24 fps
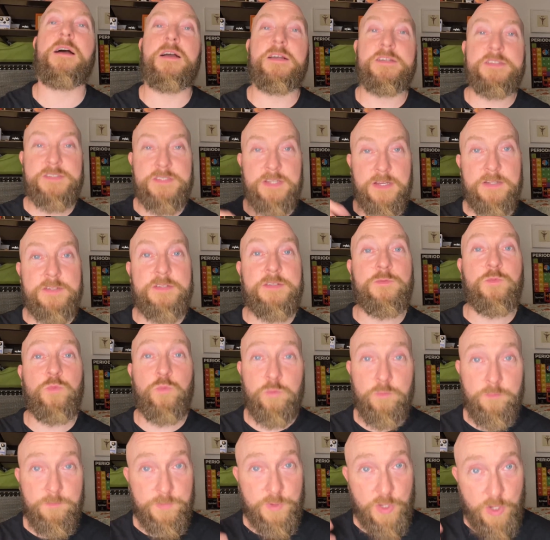I started
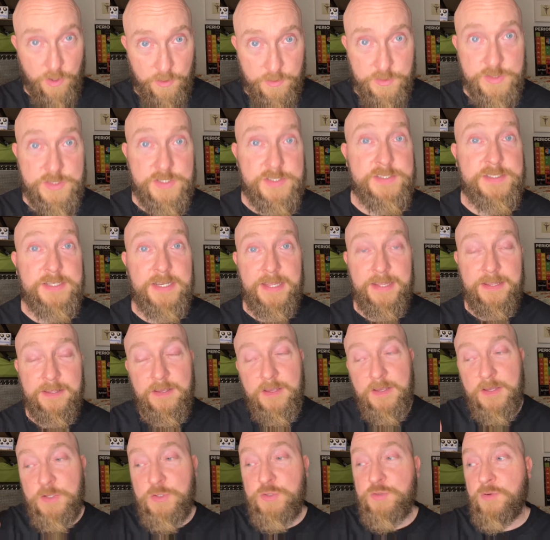consciously
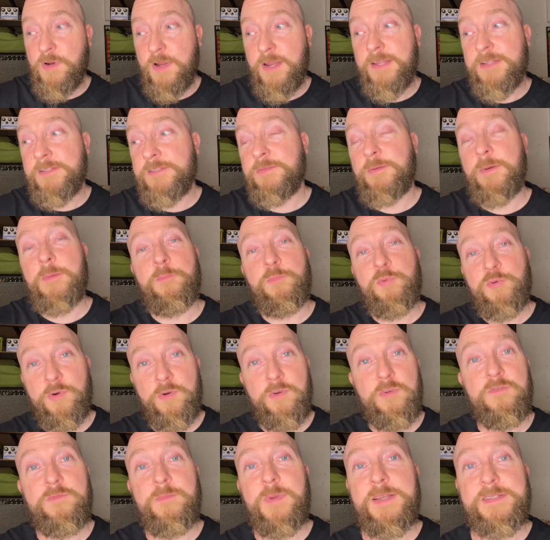trying to
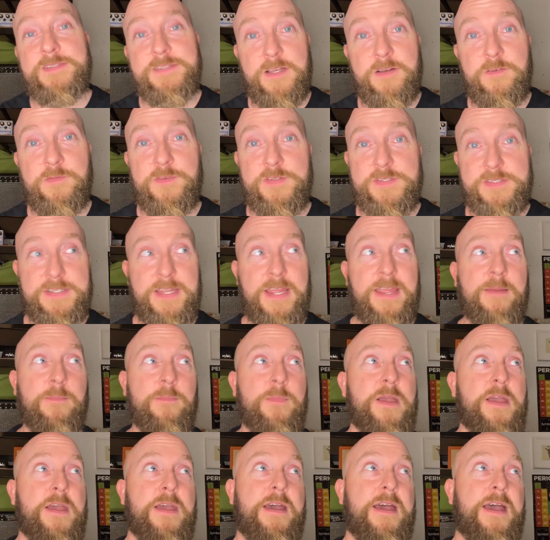improve my self-esteem,
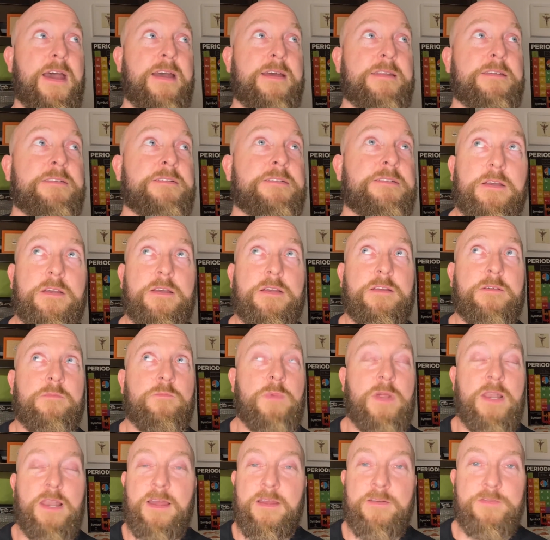and
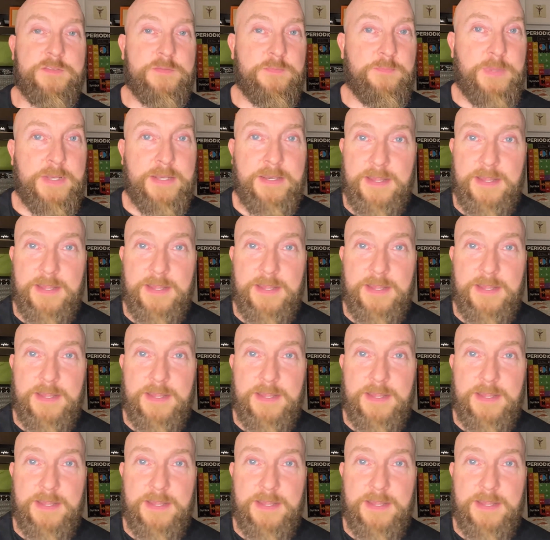my life's been